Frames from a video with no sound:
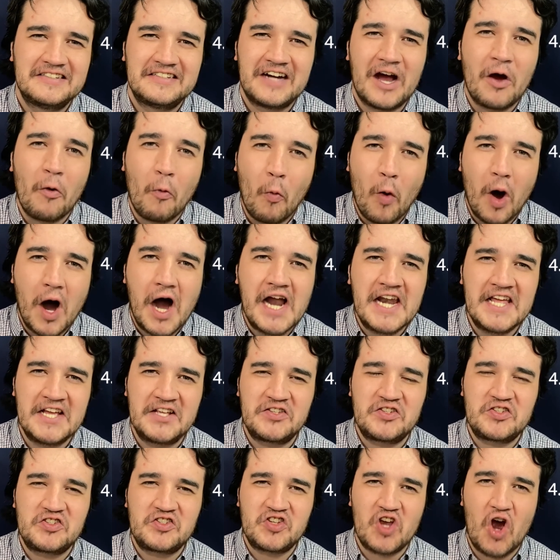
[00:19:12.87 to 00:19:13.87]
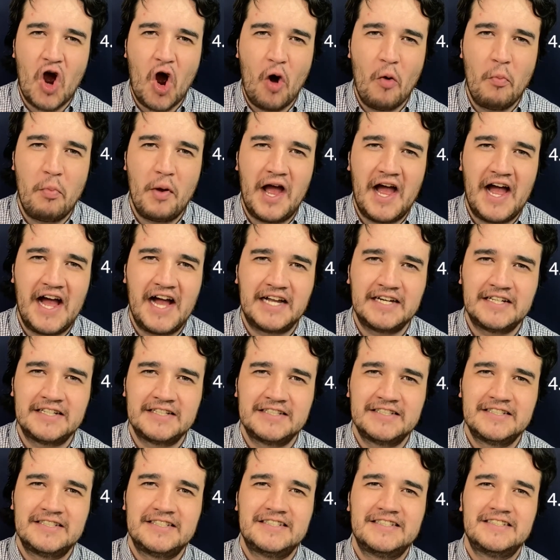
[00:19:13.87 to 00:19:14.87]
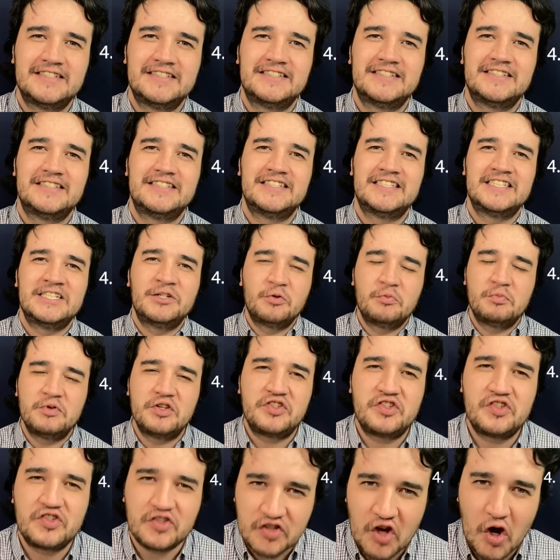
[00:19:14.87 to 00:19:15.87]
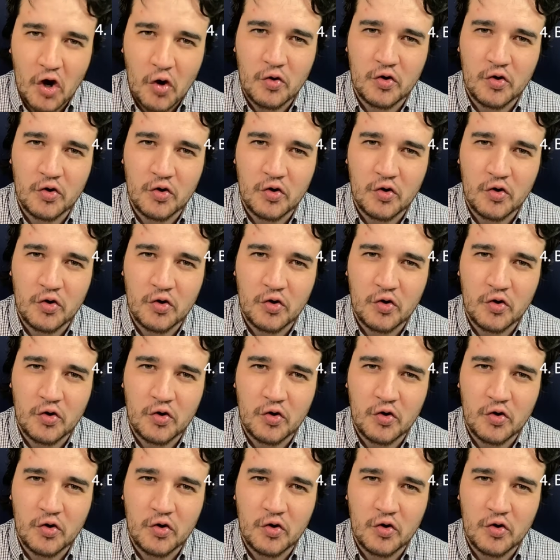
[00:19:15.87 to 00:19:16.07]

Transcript: I want it so bad. And it would be so